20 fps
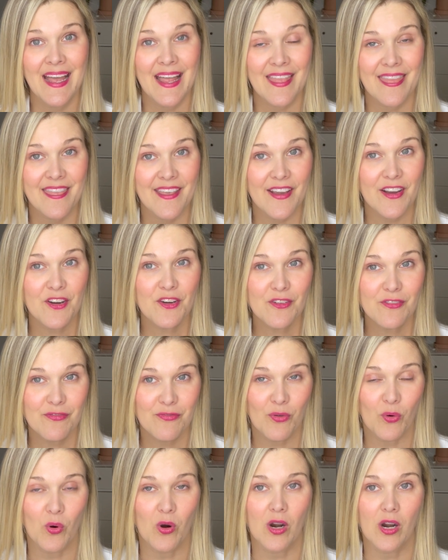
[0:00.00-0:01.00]

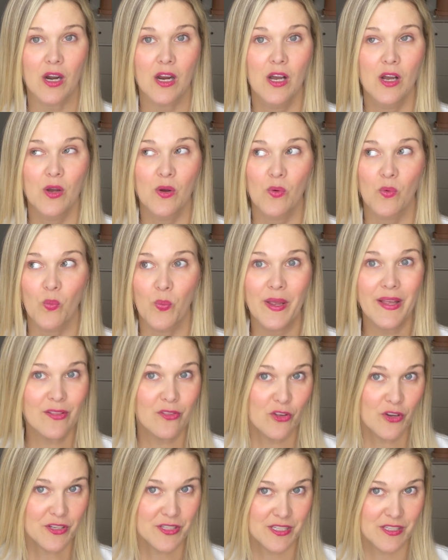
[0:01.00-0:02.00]
Therefore, we
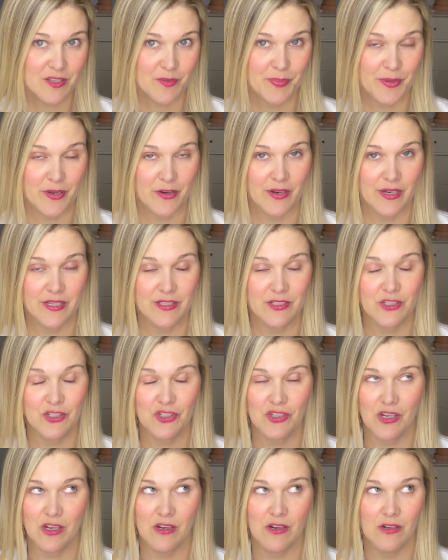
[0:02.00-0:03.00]
look to the period to
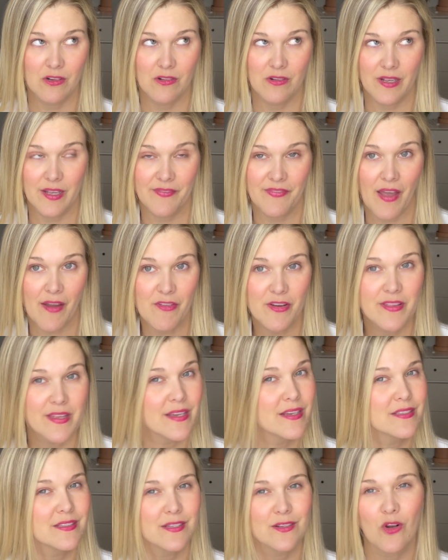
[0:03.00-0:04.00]
show if everything
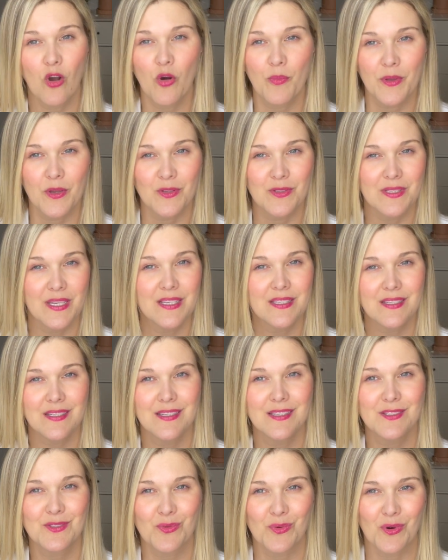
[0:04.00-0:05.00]
is in
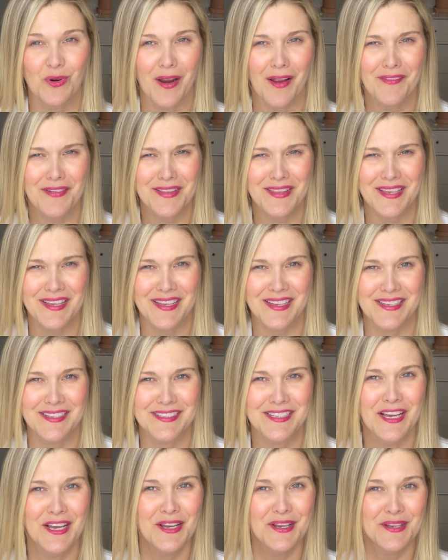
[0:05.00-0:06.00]
homeostasis or everything is
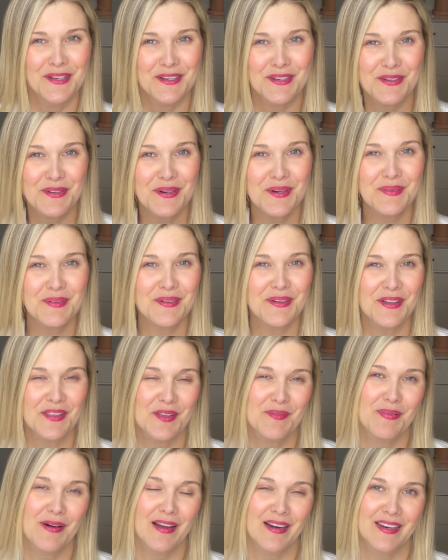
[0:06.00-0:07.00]
normal and the
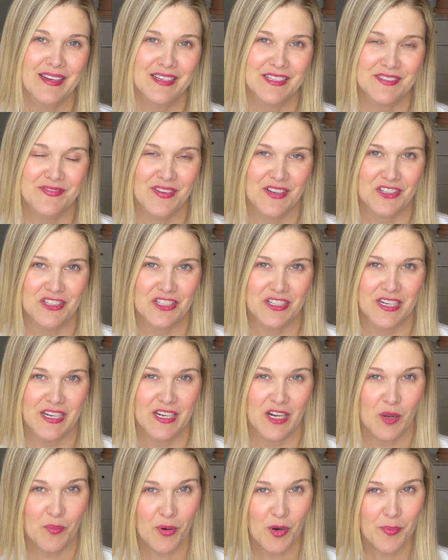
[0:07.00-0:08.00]
body is functioning
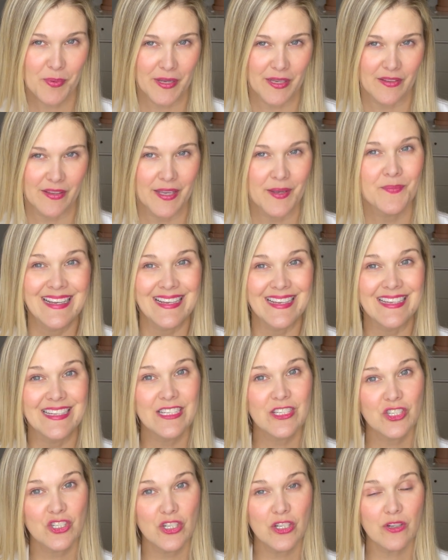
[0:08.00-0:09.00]
appropriately.
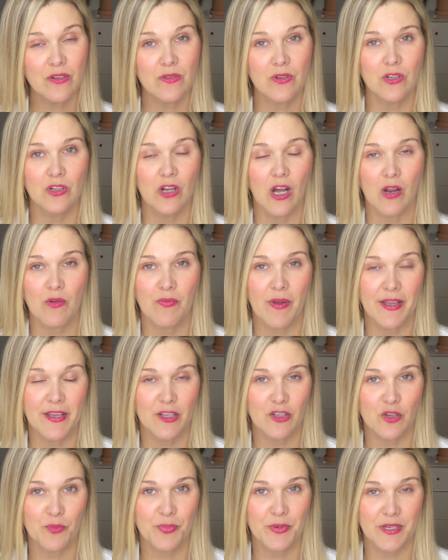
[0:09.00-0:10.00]
In general, a
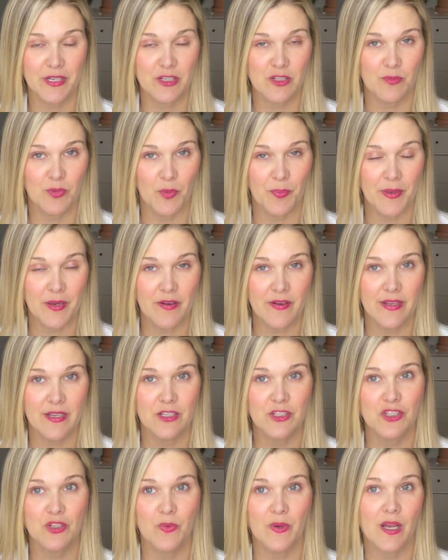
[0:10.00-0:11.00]
regular predictable
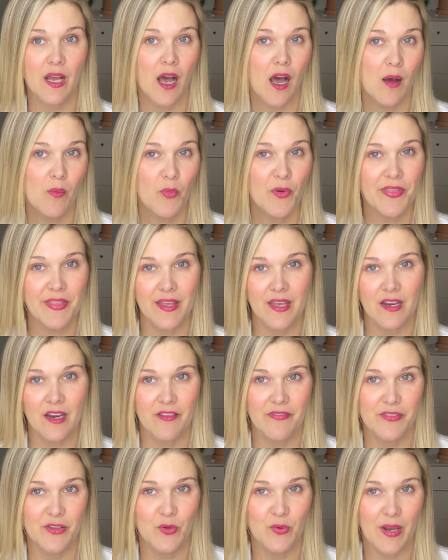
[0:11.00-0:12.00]
period should come within a
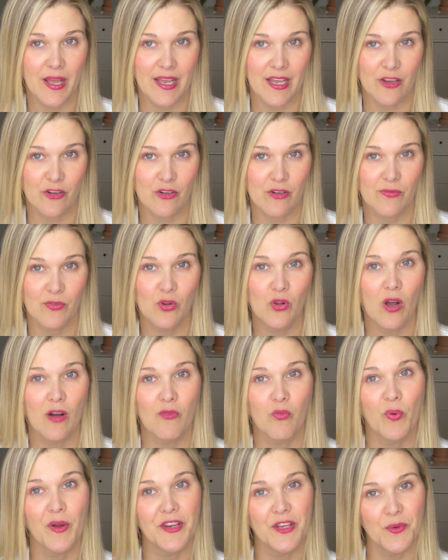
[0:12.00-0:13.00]
few day interval of
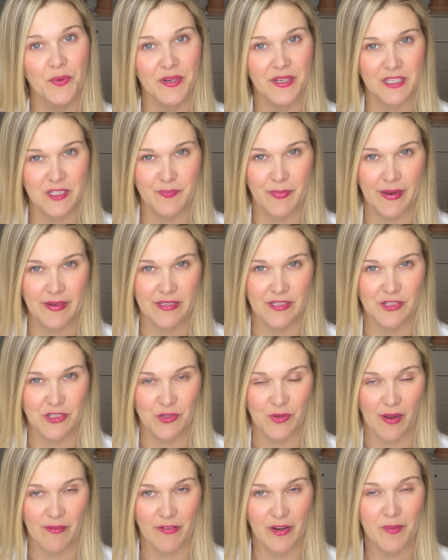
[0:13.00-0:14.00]
when you would expect it to
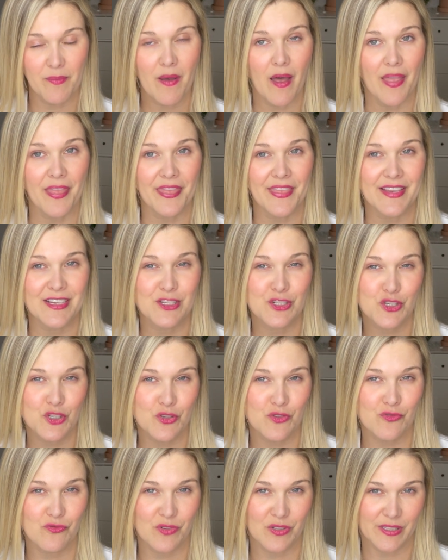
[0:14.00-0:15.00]
every month. It
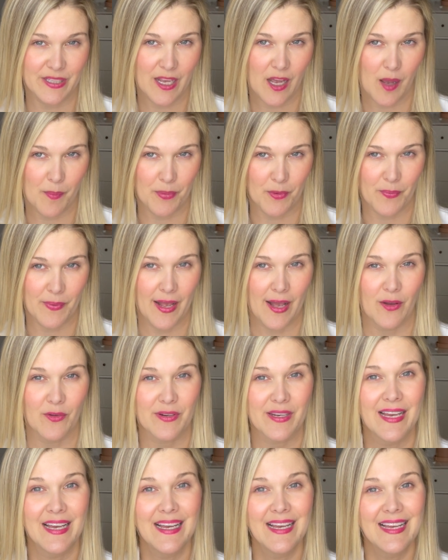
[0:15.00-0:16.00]
shouldn't really hop around,
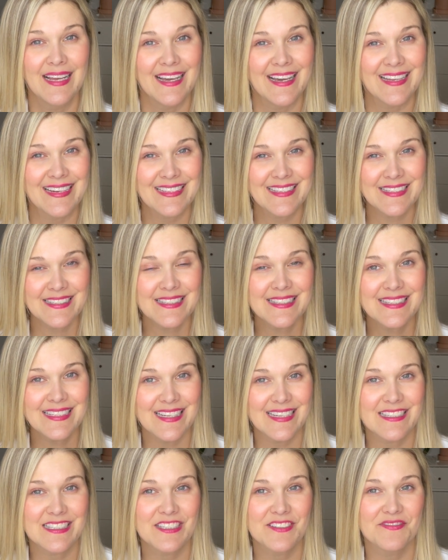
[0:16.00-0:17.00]
and it doesn't
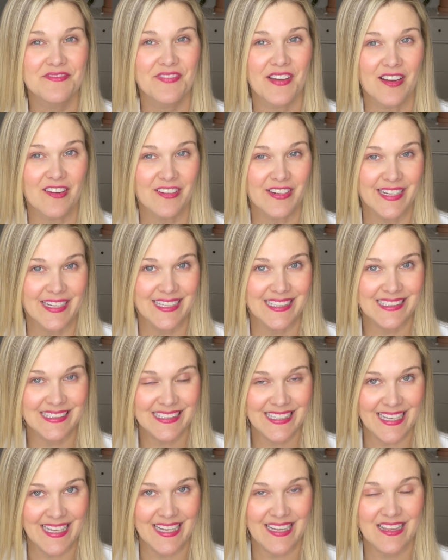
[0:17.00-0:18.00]
tend to vary in
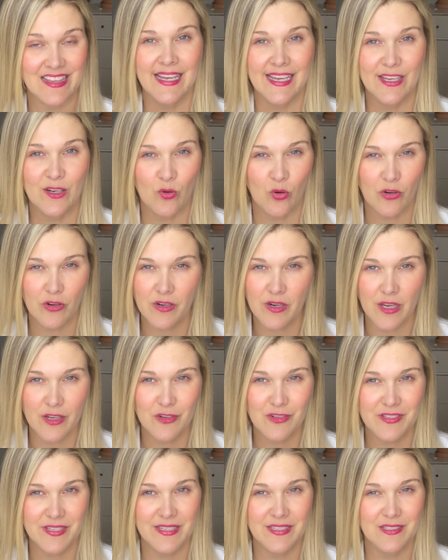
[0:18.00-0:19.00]
length. In order to
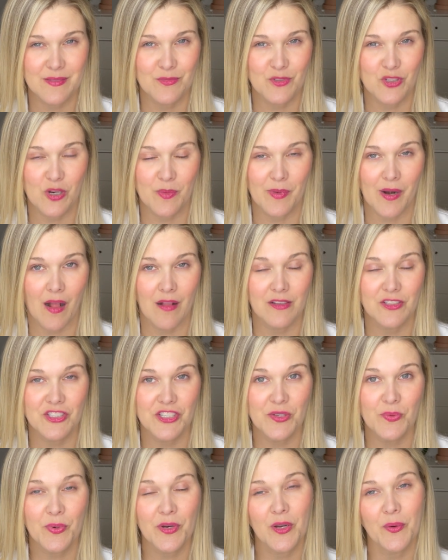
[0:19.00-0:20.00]
understand some terminology,
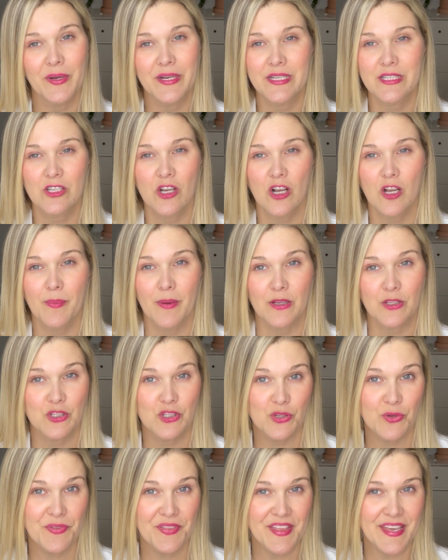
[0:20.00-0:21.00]
we're going to talk about
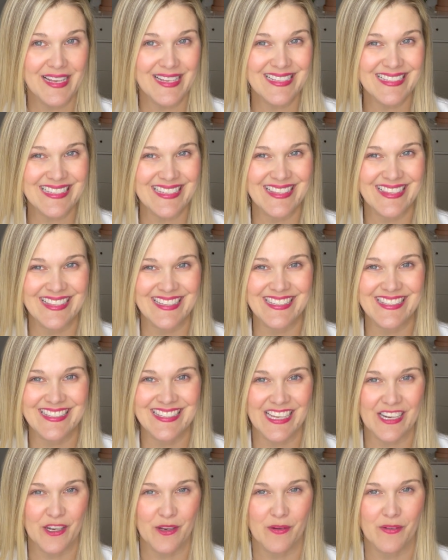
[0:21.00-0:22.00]
two things in this
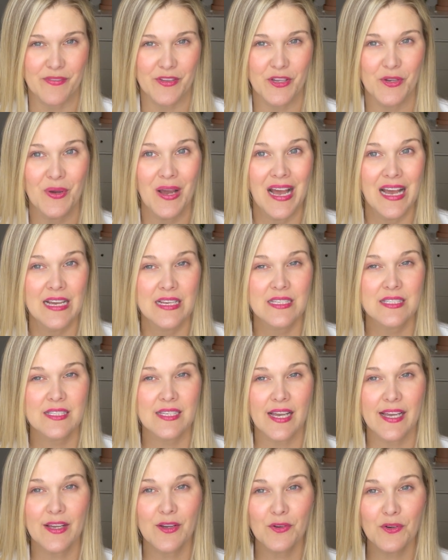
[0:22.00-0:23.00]
study review:
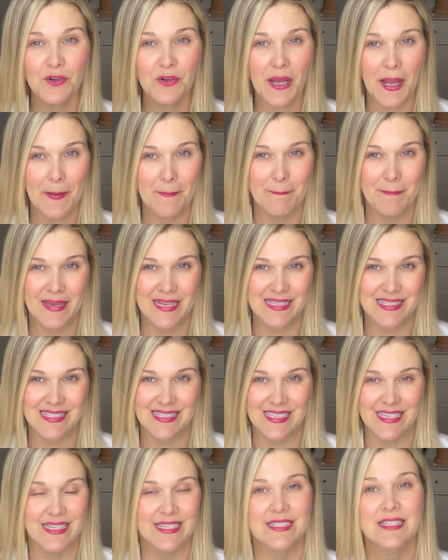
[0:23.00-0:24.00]
cycle and
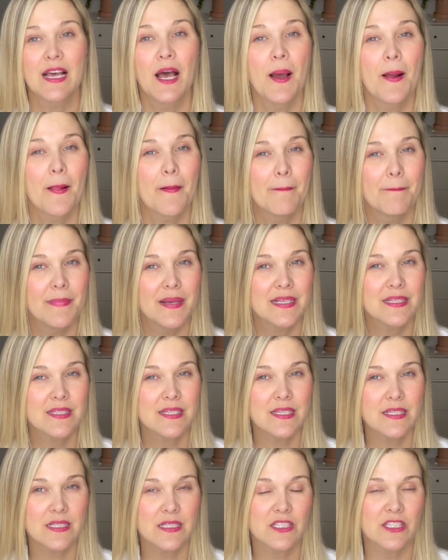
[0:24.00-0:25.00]
menses.
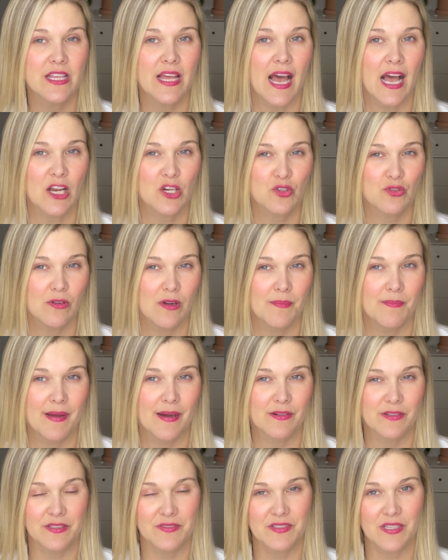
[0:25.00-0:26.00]
Menses is the actual
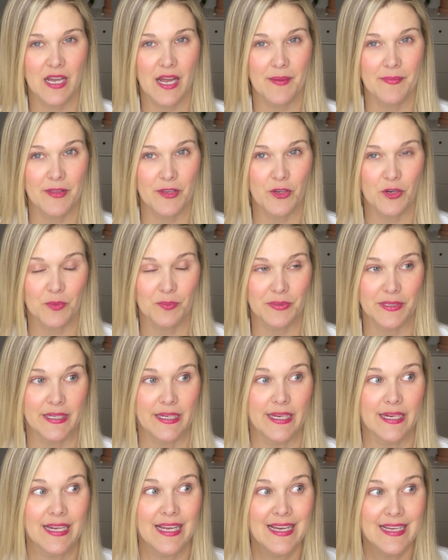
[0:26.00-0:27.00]
amount of time that you're
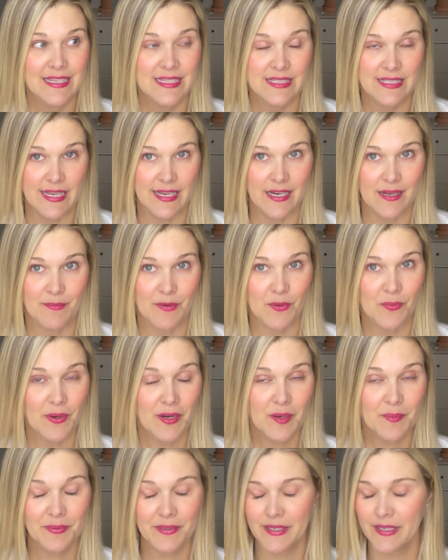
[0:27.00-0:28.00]
bleeding. Day number one
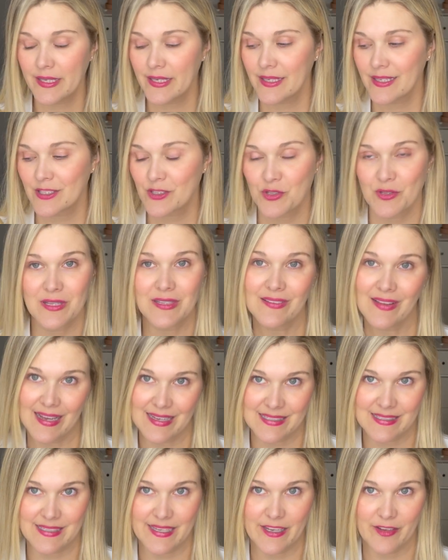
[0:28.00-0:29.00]
of bleeding to the
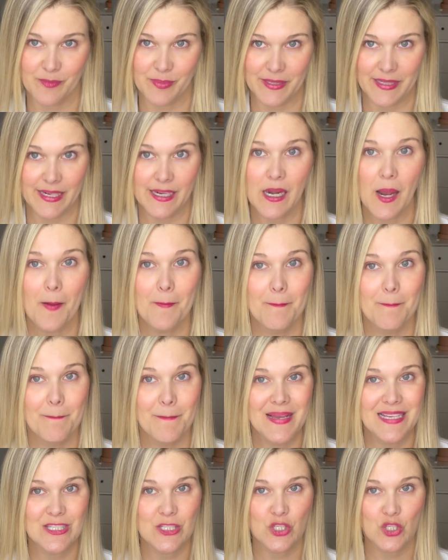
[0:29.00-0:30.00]
last day of bleeding,
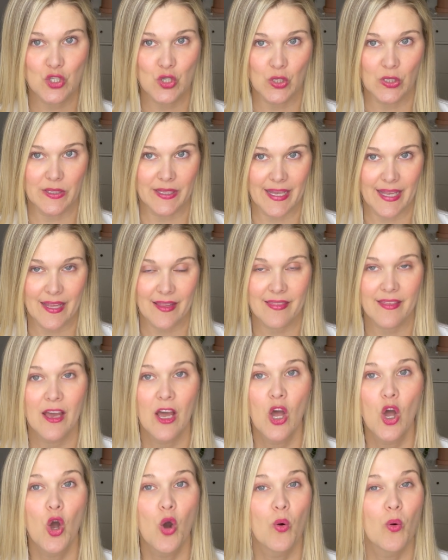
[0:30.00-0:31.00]
menstrual length.
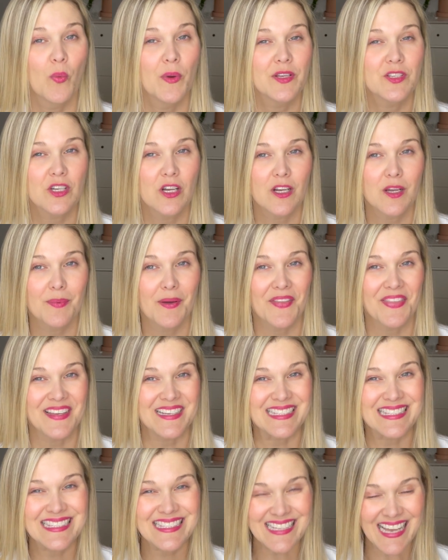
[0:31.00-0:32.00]
When we talk about the
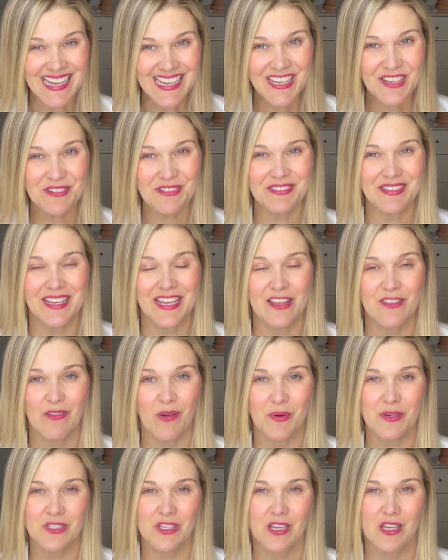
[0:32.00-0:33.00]
cycle length, what
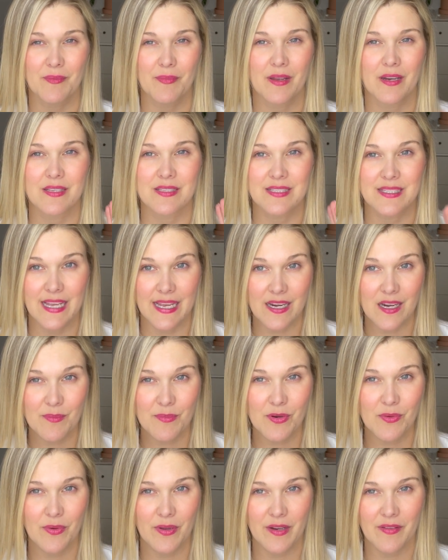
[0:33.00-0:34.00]
we're talking about is day
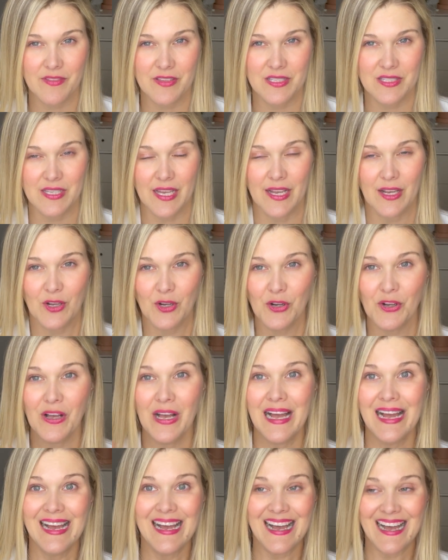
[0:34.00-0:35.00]
number one of the cycle
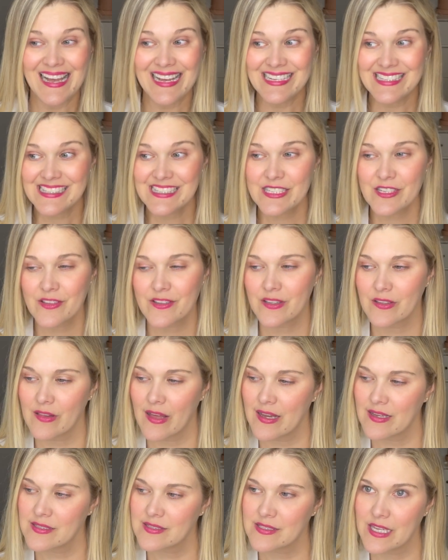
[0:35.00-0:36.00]
until the
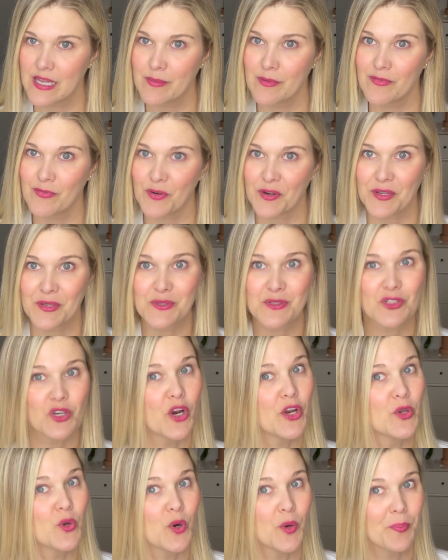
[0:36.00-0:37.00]
last day before you start
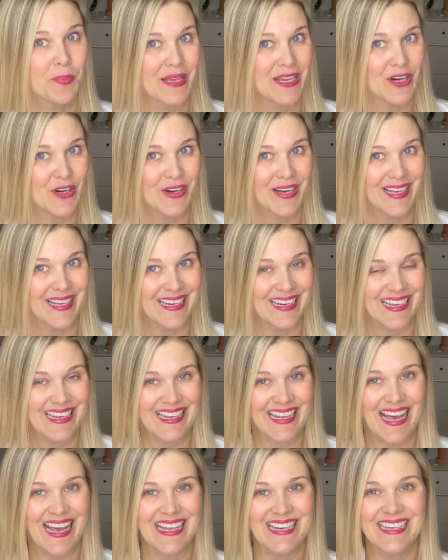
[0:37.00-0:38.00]
your period
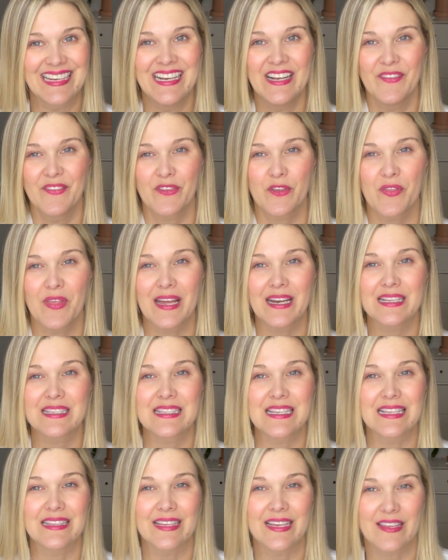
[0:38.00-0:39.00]
again. So that is
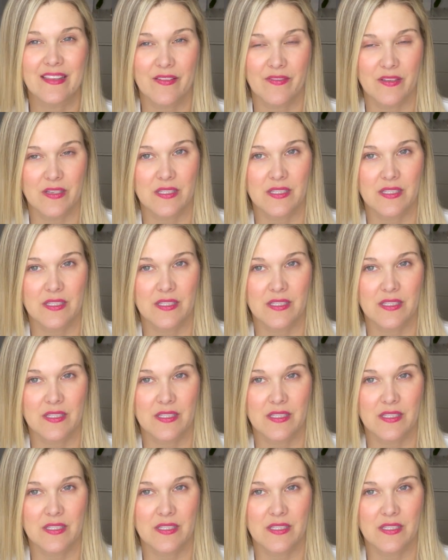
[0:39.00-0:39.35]
the length of the